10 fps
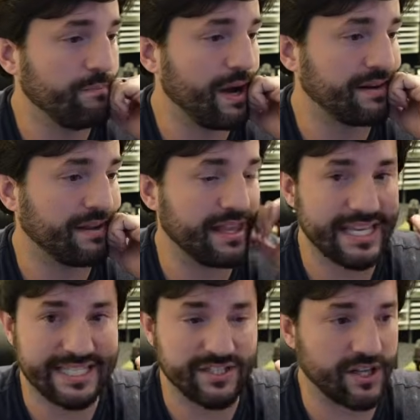But
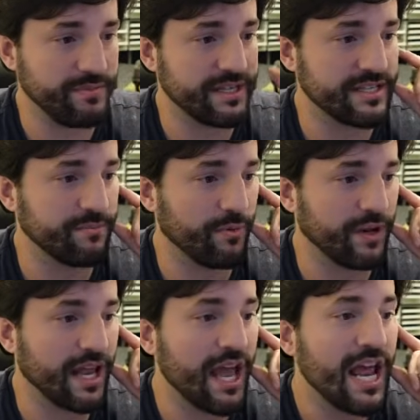this is going to be the simple
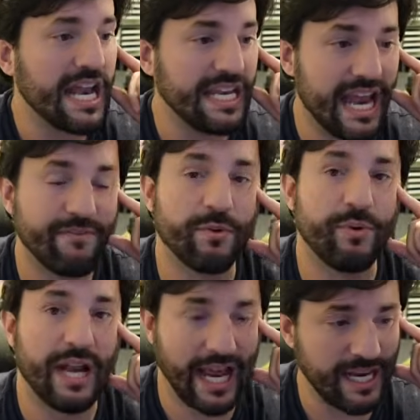one. Never
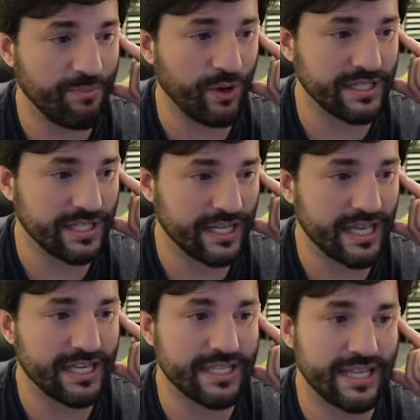put any points into
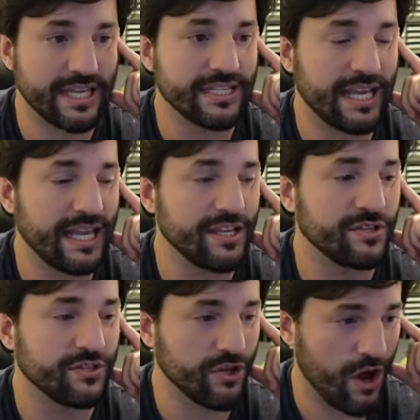this. This is
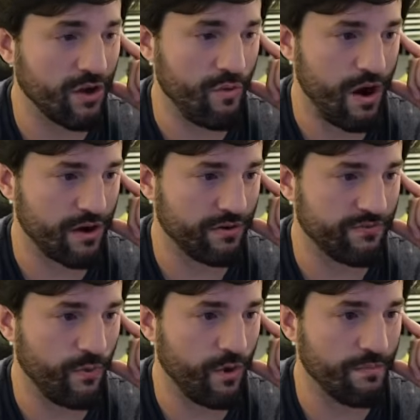dog water
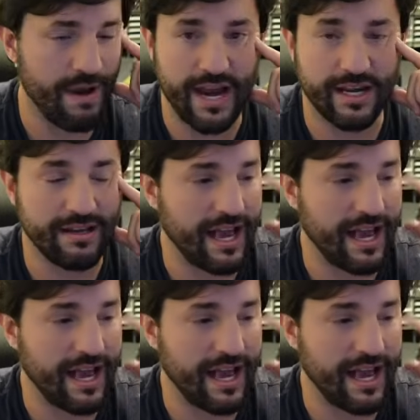for mana.